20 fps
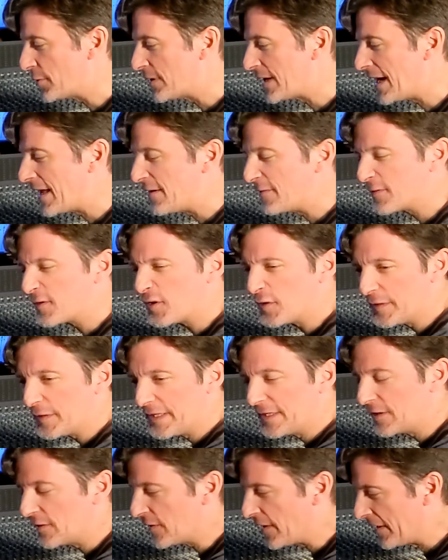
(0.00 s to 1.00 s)
kind of
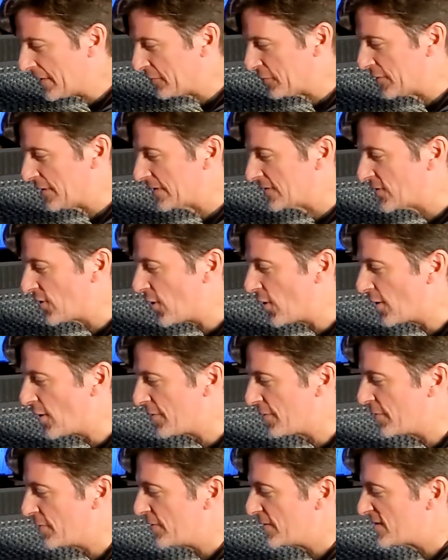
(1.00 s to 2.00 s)
clean electric guitar
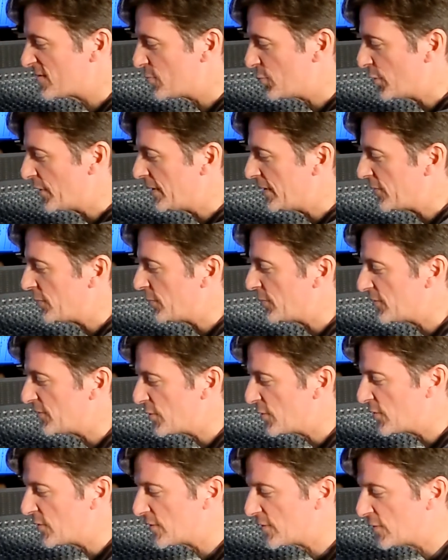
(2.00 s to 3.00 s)
there that's blended with
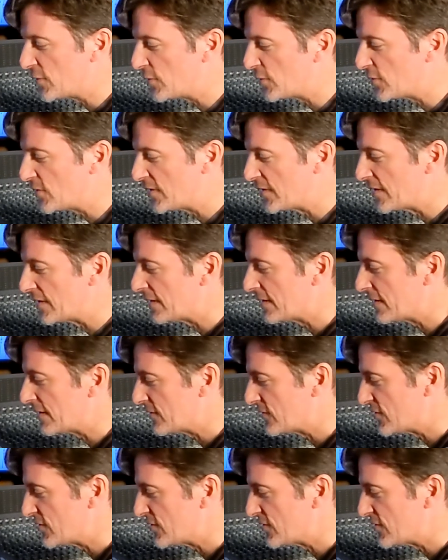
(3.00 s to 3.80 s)
those acoustic